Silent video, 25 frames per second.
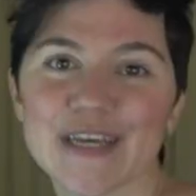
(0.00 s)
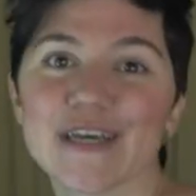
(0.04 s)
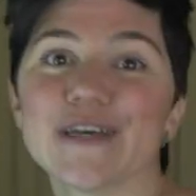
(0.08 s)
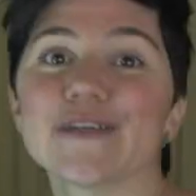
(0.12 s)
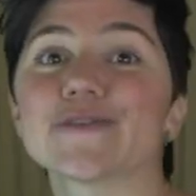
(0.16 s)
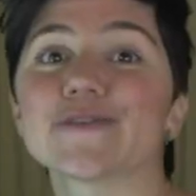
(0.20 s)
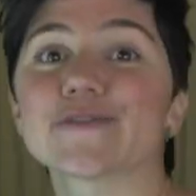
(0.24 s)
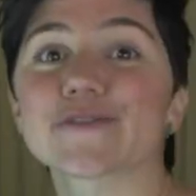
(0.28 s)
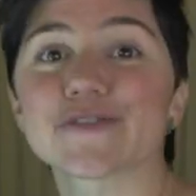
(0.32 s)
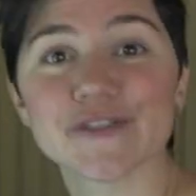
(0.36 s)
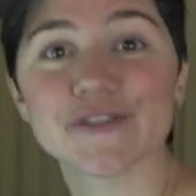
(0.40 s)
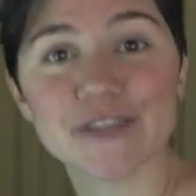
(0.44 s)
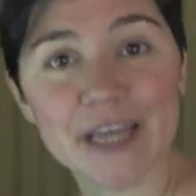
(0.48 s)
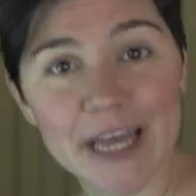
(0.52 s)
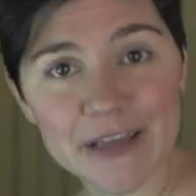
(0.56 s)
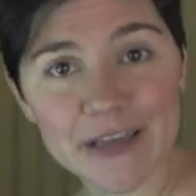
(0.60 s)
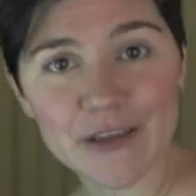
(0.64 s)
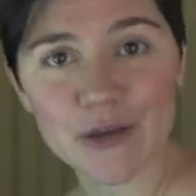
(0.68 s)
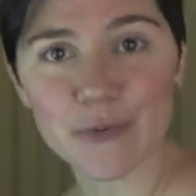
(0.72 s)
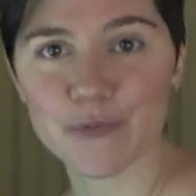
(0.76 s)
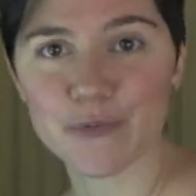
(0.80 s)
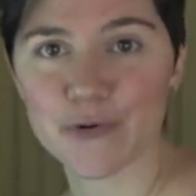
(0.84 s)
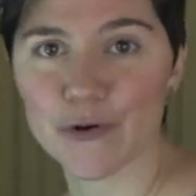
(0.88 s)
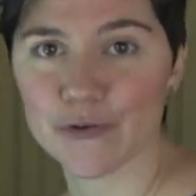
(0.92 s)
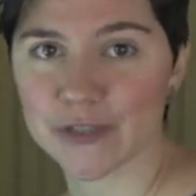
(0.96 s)
To share your
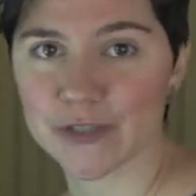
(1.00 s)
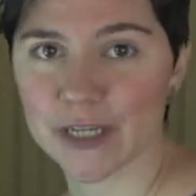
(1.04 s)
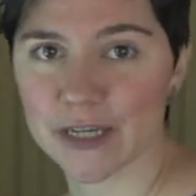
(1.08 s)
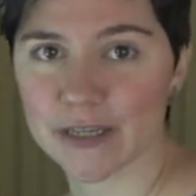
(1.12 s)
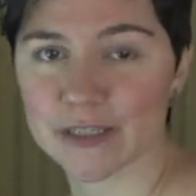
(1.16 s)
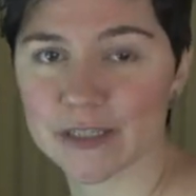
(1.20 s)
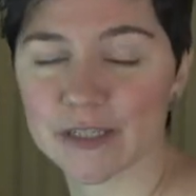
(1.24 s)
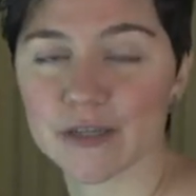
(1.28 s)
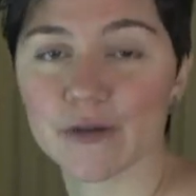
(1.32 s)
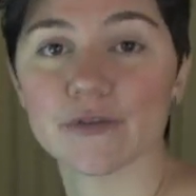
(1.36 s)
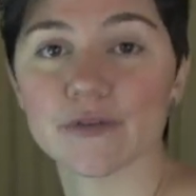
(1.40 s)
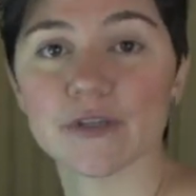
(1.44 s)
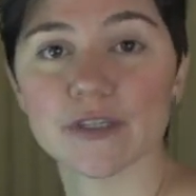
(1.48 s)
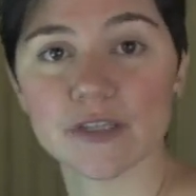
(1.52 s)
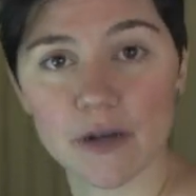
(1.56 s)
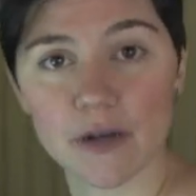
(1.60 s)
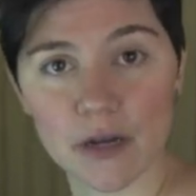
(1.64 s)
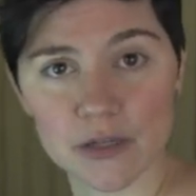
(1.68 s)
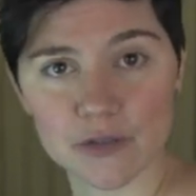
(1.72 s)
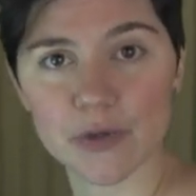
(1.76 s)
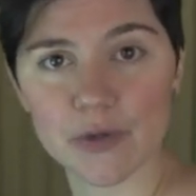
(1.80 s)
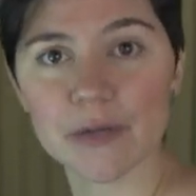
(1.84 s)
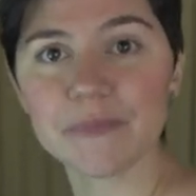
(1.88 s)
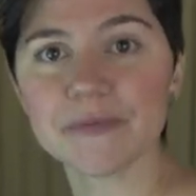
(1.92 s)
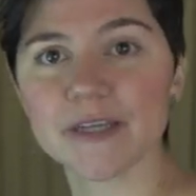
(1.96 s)
project on the Scratch
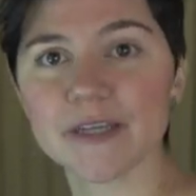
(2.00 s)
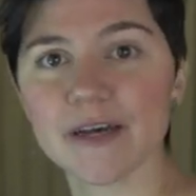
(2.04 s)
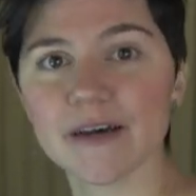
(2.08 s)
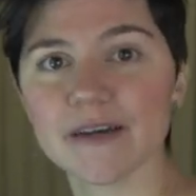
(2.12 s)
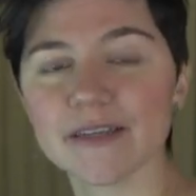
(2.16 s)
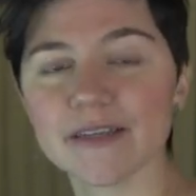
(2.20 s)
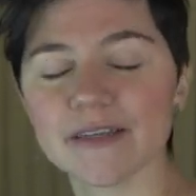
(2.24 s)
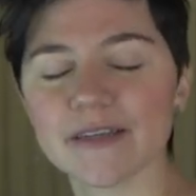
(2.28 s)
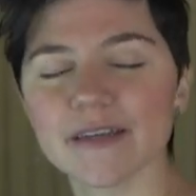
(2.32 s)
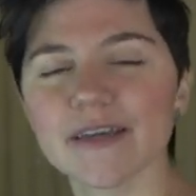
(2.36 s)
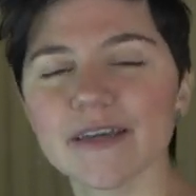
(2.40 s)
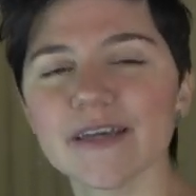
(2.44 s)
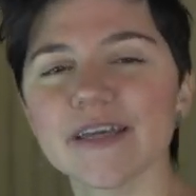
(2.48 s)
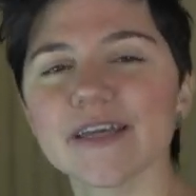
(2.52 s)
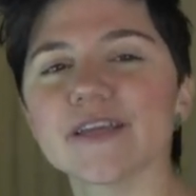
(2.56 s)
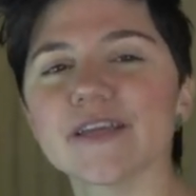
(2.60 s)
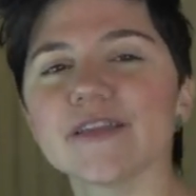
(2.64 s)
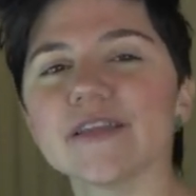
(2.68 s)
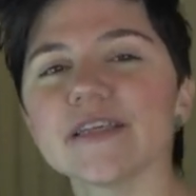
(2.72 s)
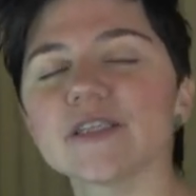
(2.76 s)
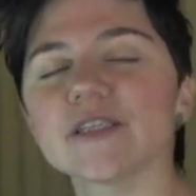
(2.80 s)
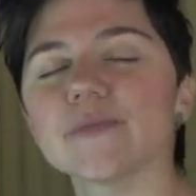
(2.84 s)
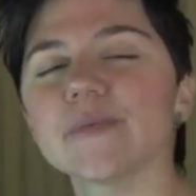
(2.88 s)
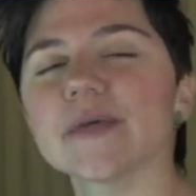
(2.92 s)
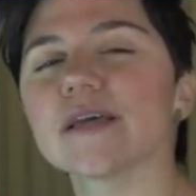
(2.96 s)
website, you
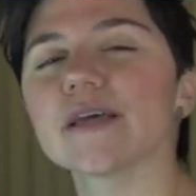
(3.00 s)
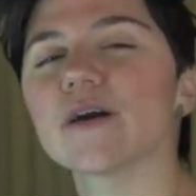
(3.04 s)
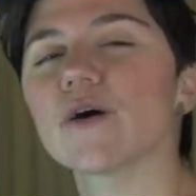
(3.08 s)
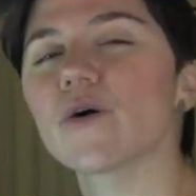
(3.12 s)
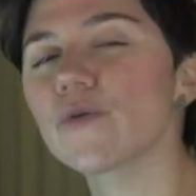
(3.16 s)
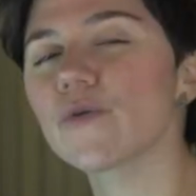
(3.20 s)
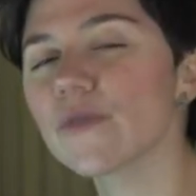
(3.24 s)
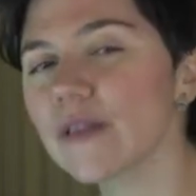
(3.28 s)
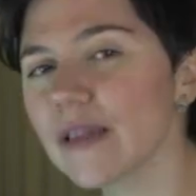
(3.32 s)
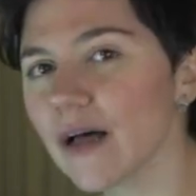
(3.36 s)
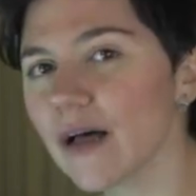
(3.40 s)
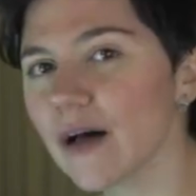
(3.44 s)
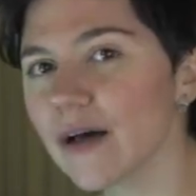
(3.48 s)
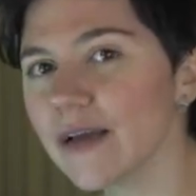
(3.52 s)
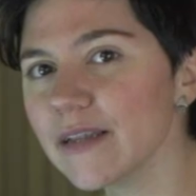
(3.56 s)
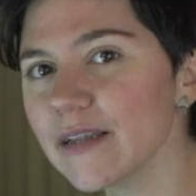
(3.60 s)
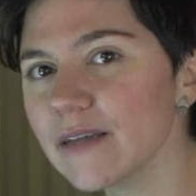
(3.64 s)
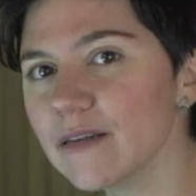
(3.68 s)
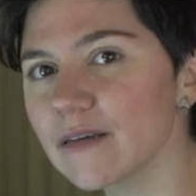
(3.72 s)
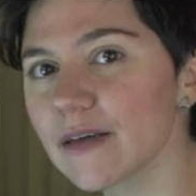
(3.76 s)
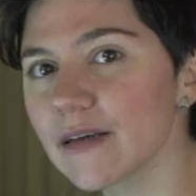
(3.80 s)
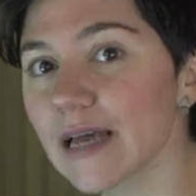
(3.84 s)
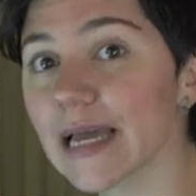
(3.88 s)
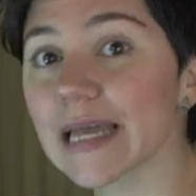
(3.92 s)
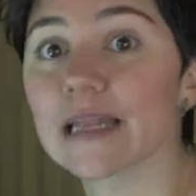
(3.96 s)
need to be online
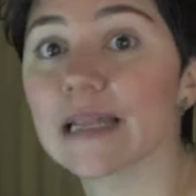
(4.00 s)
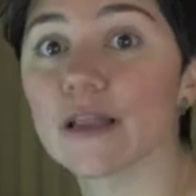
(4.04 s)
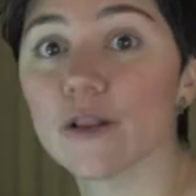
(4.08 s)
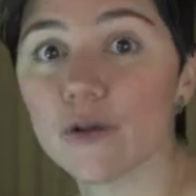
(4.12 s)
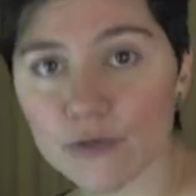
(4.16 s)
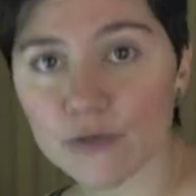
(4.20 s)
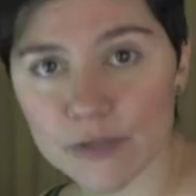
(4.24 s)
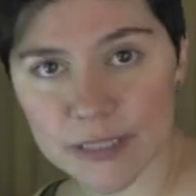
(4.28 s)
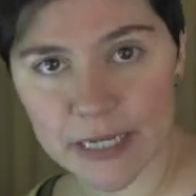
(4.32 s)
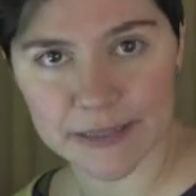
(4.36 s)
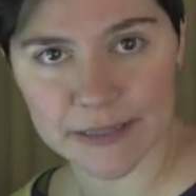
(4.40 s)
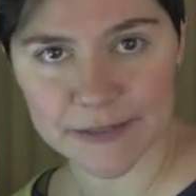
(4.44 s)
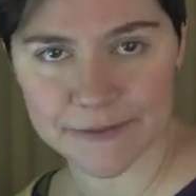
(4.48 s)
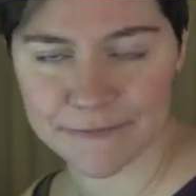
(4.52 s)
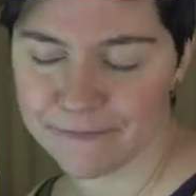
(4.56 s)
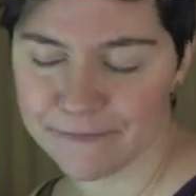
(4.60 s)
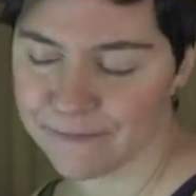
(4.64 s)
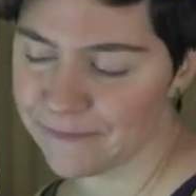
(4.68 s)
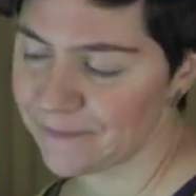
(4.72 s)
and logged in.